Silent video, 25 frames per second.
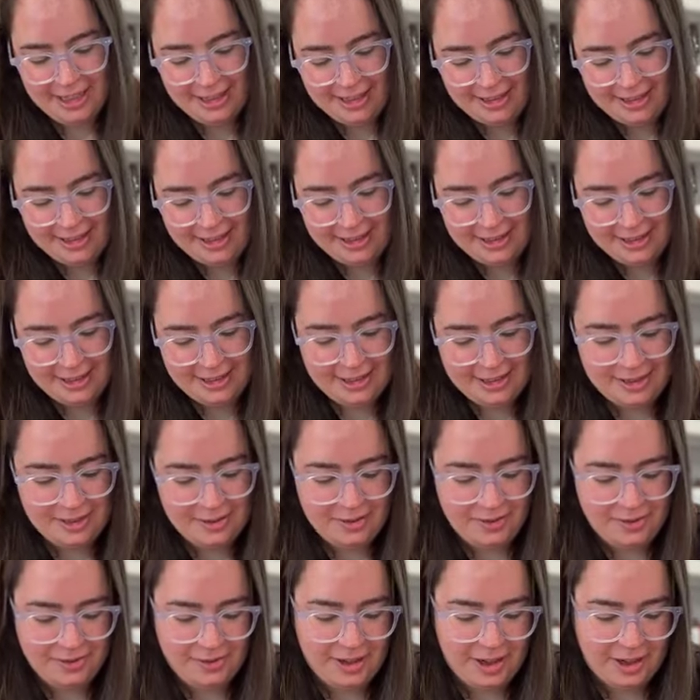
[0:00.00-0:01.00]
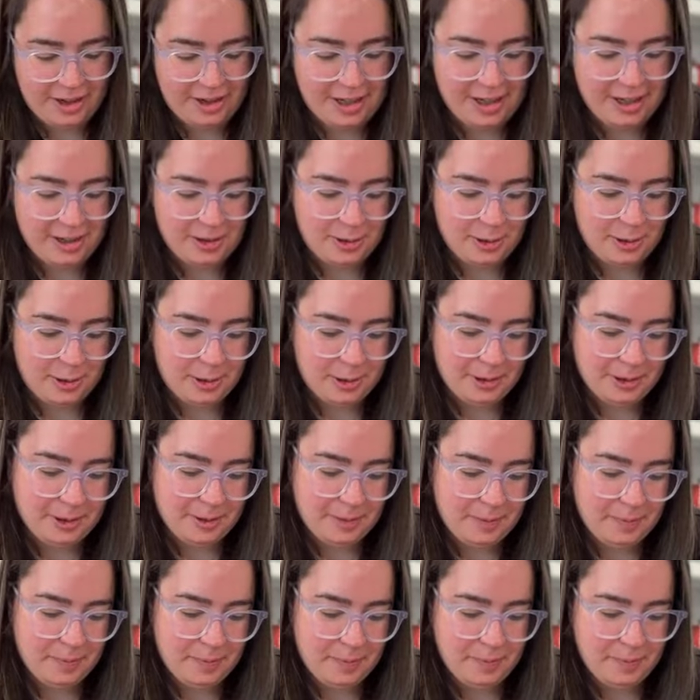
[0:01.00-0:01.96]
is very cool.